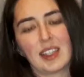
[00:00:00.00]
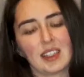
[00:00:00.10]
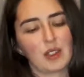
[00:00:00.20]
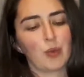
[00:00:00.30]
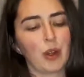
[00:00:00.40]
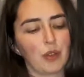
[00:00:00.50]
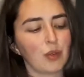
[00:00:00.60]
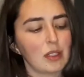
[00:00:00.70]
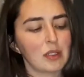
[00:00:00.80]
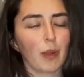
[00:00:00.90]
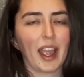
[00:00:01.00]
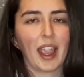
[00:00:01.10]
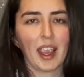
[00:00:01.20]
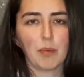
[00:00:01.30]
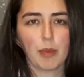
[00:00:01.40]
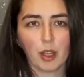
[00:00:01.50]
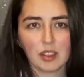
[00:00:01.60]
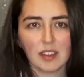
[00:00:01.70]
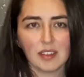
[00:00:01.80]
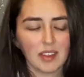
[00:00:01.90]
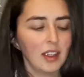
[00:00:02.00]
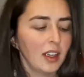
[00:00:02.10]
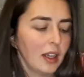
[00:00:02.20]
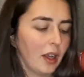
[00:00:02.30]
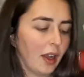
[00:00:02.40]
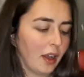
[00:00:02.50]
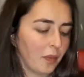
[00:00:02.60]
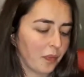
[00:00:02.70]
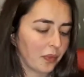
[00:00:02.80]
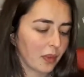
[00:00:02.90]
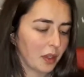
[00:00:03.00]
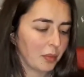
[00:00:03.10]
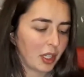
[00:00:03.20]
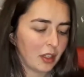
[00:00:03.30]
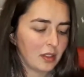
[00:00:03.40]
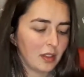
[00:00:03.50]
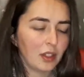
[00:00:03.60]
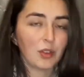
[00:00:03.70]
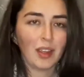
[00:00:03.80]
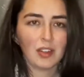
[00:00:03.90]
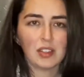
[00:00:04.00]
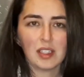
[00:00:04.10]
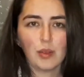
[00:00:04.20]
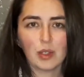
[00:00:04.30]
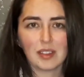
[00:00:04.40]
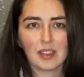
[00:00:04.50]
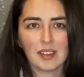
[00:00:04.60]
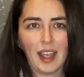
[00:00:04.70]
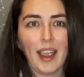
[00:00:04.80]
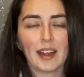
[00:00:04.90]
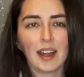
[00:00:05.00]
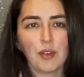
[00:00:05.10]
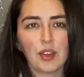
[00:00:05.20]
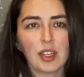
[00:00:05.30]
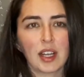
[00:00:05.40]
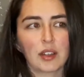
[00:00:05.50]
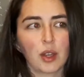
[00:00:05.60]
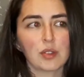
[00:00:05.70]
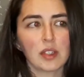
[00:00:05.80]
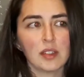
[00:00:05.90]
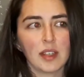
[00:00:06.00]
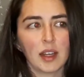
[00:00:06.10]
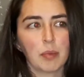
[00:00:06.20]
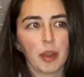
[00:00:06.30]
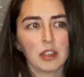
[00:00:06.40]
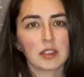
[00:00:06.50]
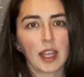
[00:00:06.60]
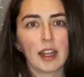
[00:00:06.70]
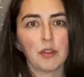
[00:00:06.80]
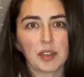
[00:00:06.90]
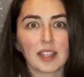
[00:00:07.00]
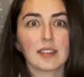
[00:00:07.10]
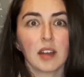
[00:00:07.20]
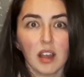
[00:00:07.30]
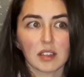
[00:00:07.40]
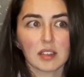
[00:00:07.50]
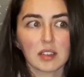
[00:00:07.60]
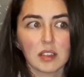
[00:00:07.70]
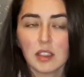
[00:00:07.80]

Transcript: this is one of the reasons why I hate boxes, because you never see what's inside, and everything that goes inside a box kind of gets lost.